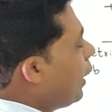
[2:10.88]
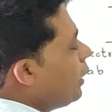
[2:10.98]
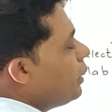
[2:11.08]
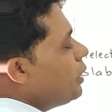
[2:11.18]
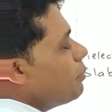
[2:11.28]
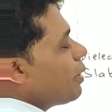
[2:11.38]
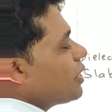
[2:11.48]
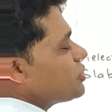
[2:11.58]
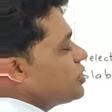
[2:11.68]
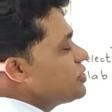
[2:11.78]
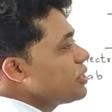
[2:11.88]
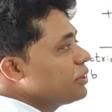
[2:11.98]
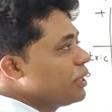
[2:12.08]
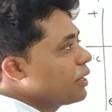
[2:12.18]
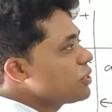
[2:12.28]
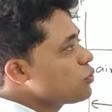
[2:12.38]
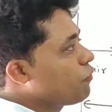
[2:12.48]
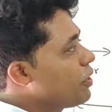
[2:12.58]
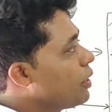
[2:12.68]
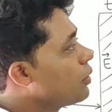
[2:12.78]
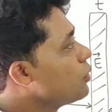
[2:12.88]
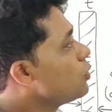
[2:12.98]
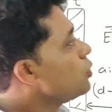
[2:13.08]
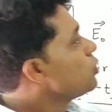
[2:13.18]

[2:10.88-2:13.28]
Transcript: and D minus T is the thickness of air.